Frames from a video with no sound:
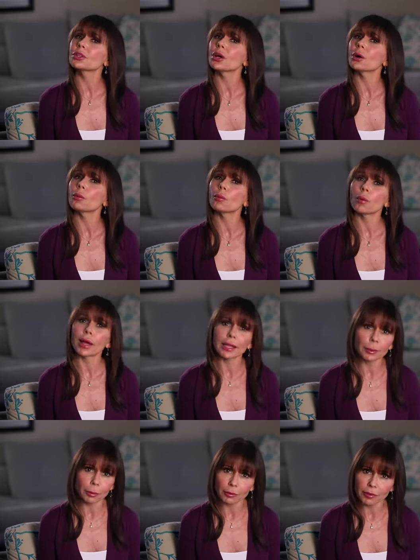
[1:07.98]
no way
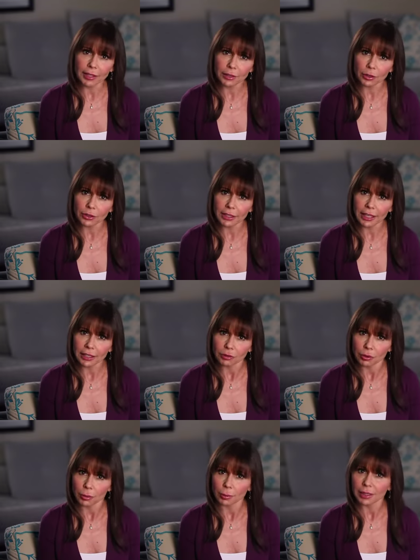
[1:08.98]
to prevent all
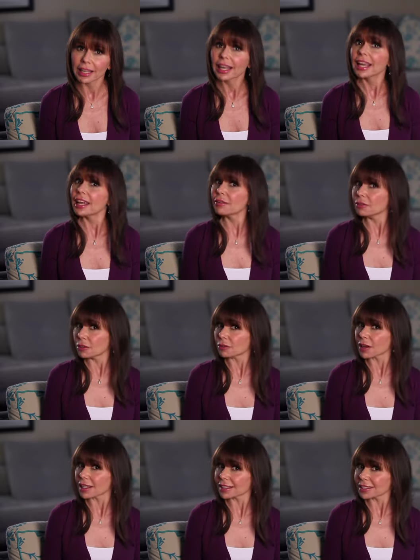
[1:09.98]
tantrums. If you've
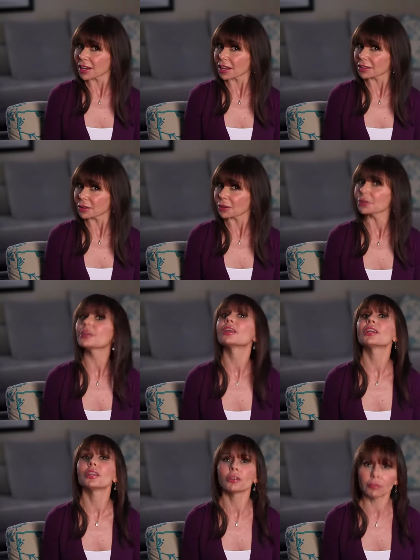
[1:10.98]
got a toddler,
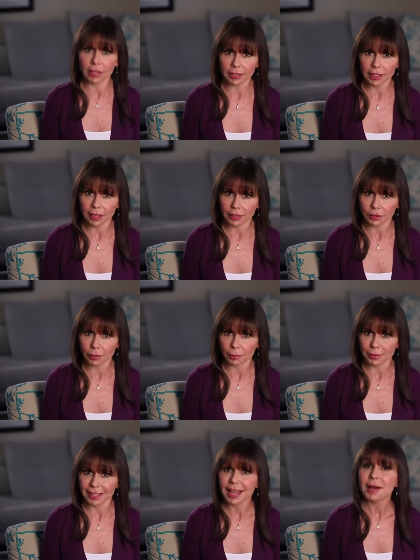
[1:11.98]
you've got
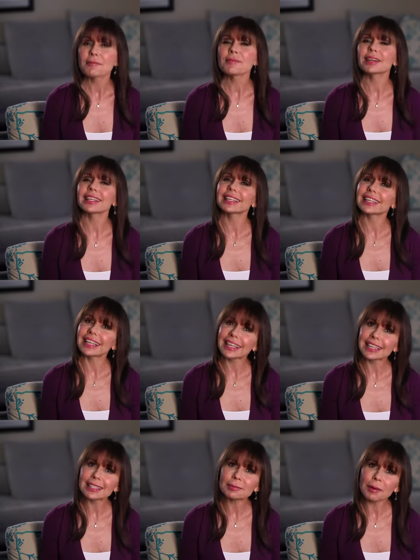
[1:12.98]
tantrums. But it
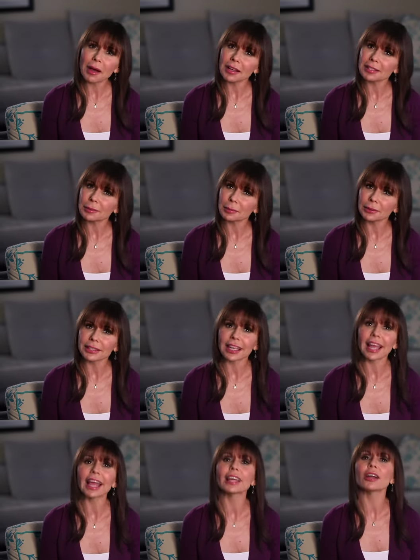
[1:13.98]
is possible to
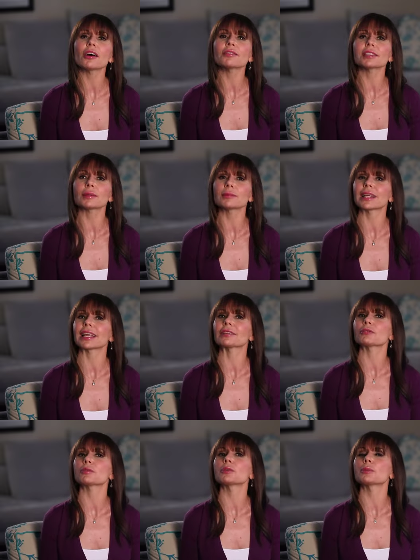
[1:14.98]
head off some
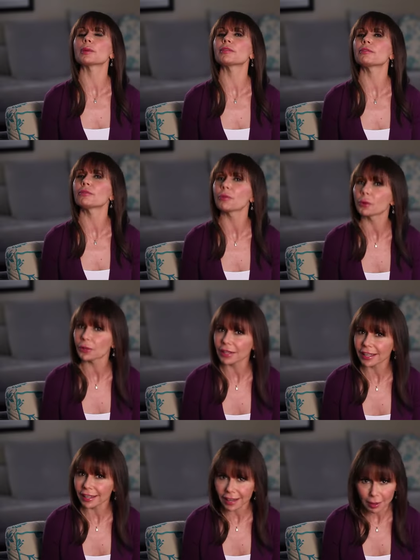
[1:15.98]
tantrums before
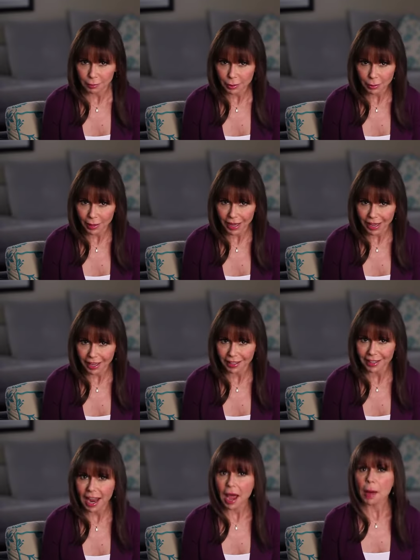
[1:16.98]
they come to a
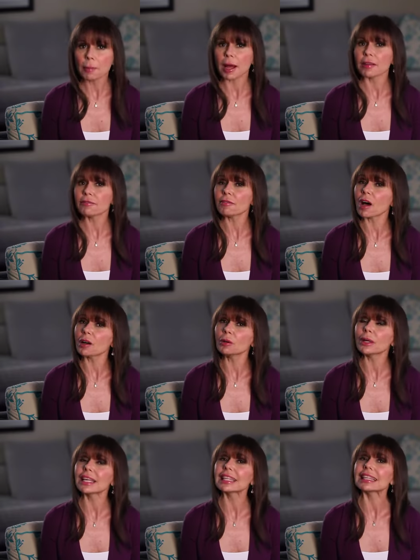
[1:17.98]
head by
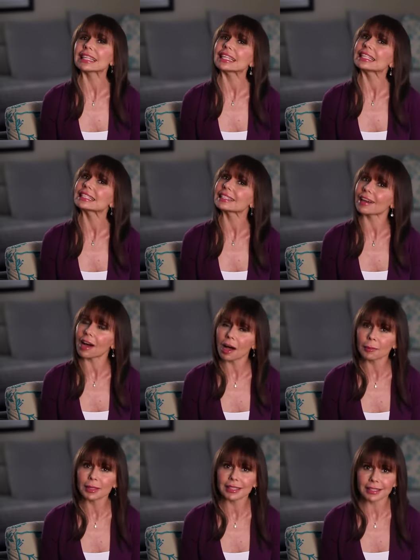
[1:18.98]
following these
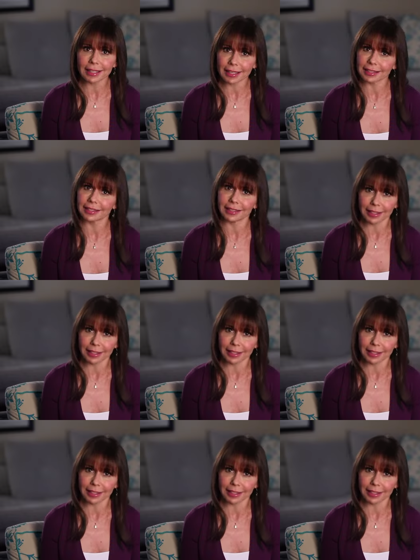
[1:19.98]
common sense